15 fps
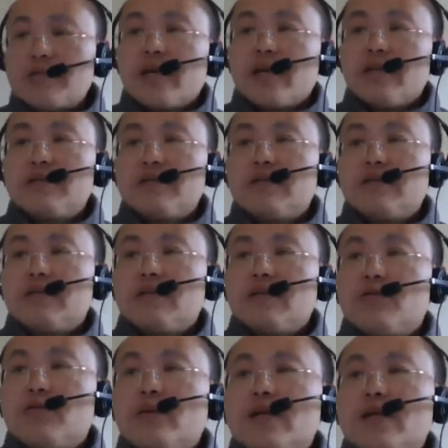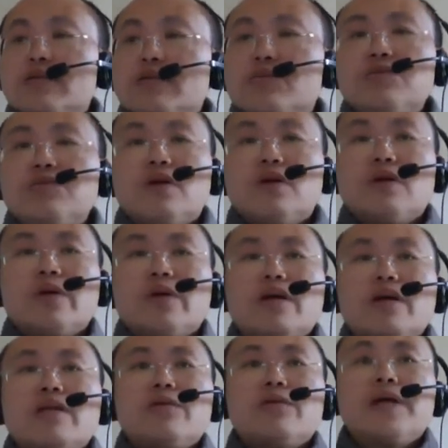at the rank 2 or
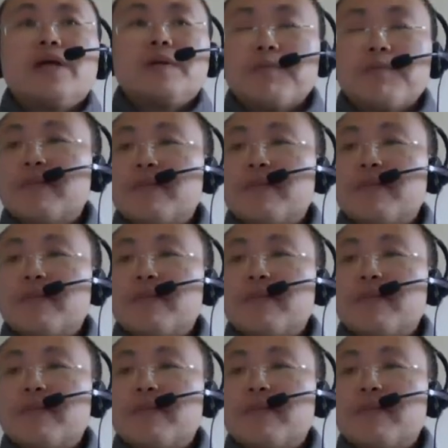rank 3.